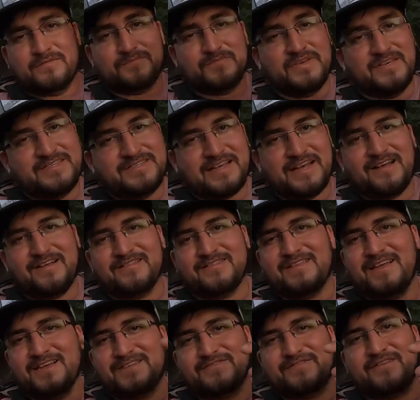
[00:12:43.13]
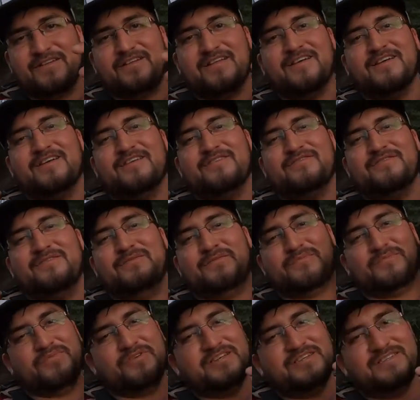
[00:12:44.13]
Peace out. Thanks for the love.
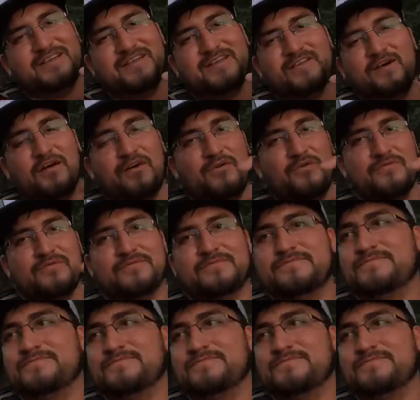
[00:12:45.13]
Appreciate y'all. Oh,